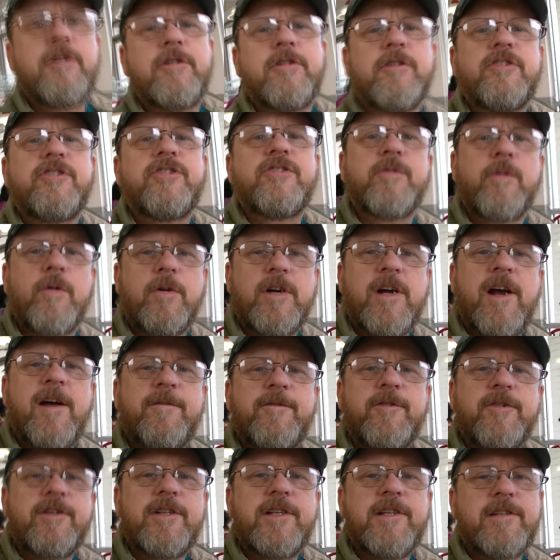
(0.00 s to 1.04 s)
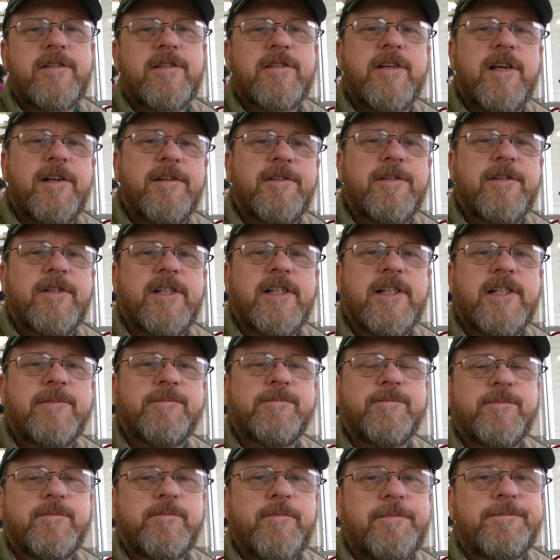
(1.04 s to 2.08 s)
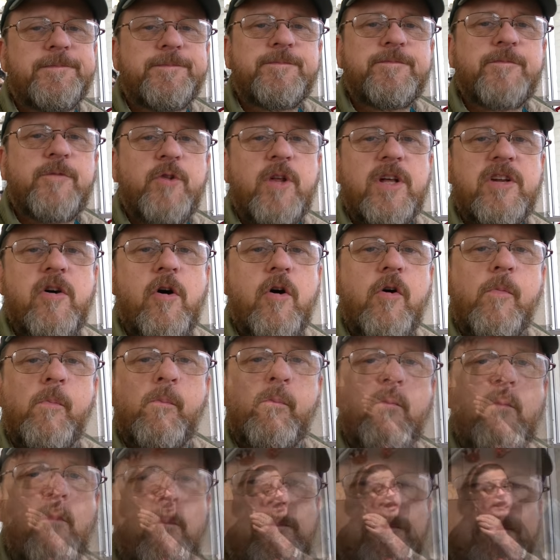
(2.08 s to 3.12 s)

go to the store after this and uh, then home.